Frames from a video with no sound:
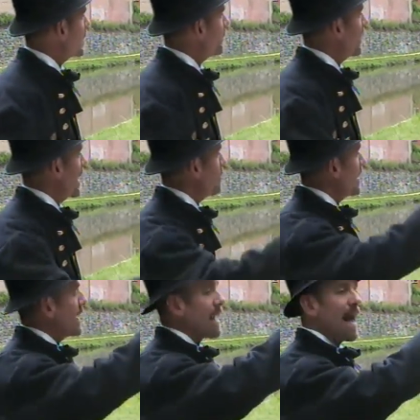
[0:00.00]
their
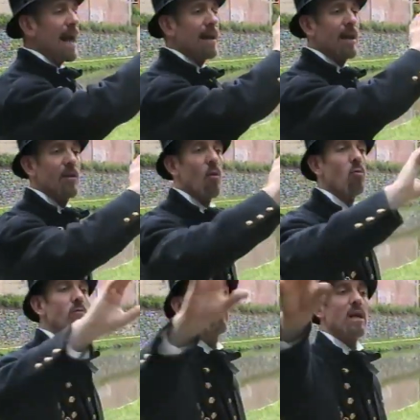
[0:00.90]
family had had an
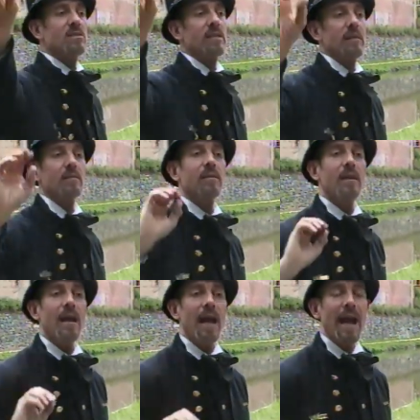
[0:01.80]
old musket
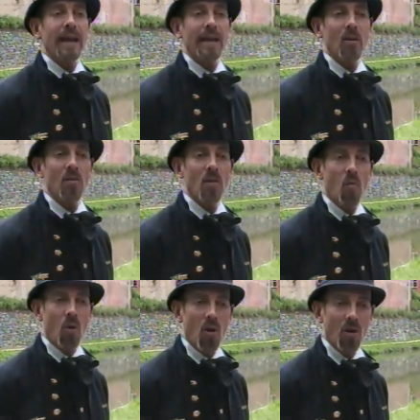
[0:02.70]
hanging on the
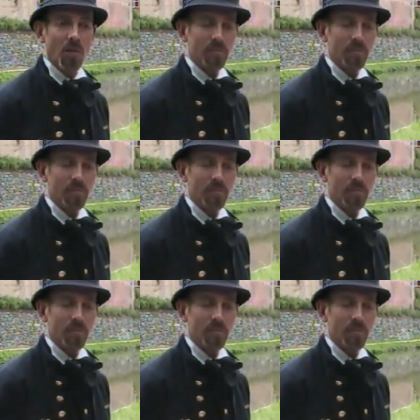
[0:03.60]
wall.